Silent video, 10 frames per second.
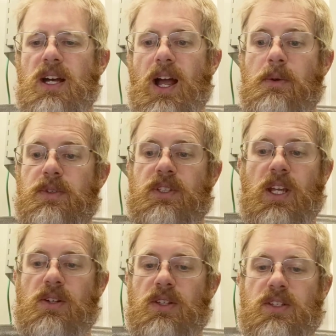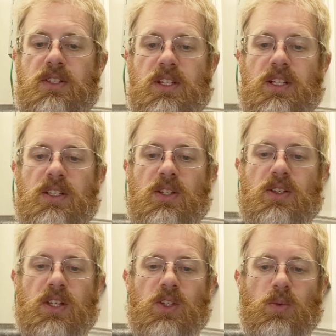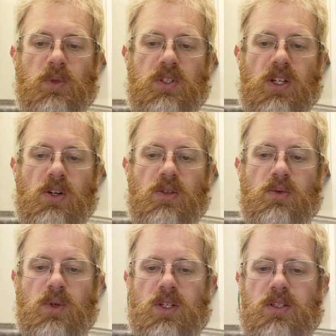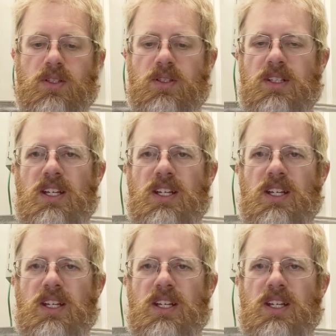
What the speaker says: I was scared of the city. Do you think you'll be scared of the woods?"